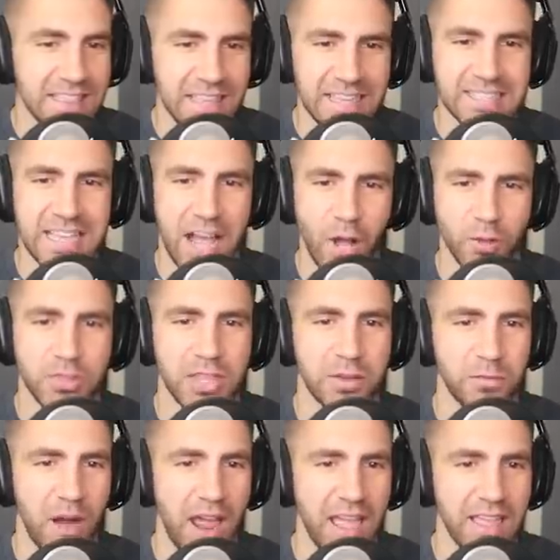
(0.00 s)
think it's healthy,
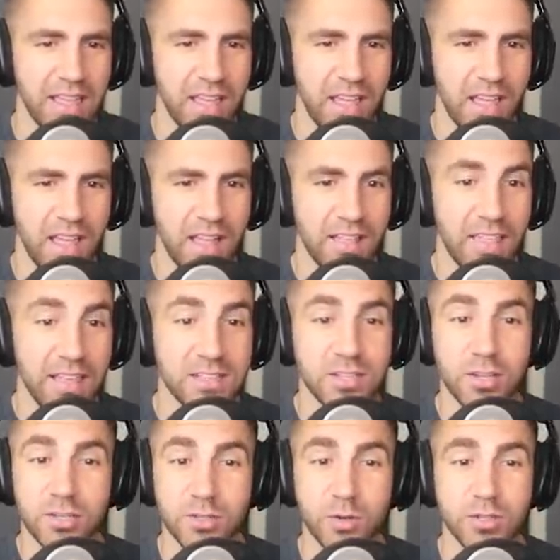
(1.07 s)
right? Like, it's a
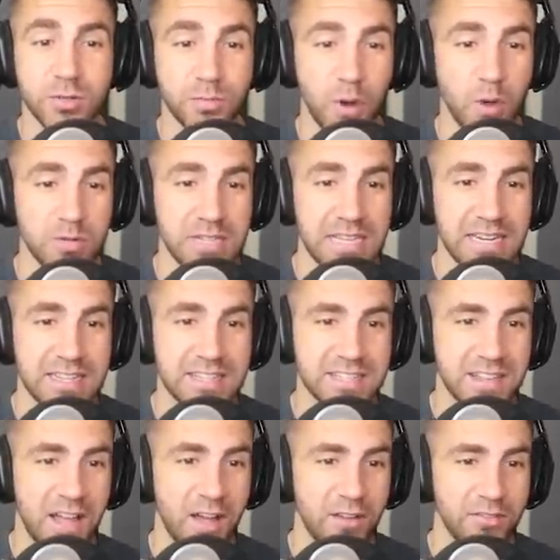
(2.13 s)
good source of protein and
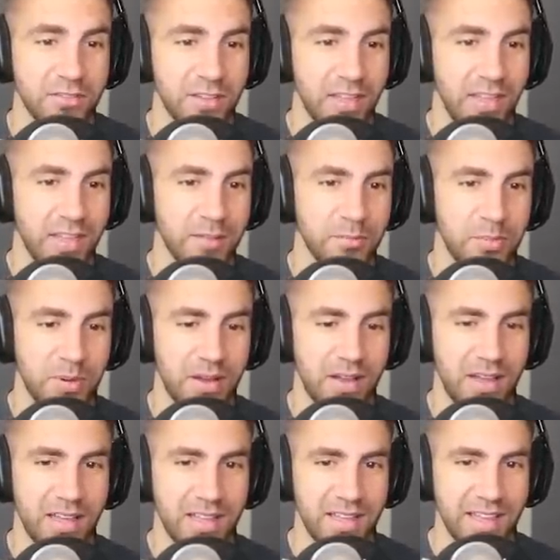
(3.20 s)
stuff,
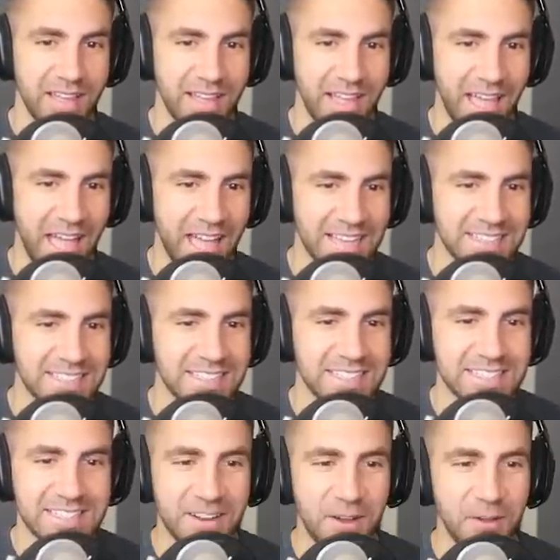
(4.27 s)
but I
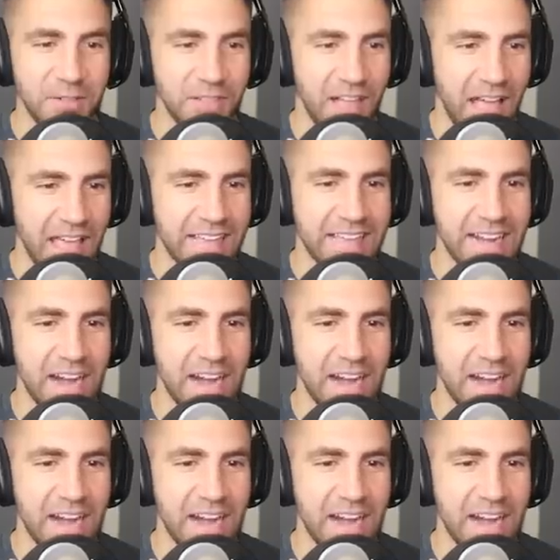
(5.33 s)
just don't like it.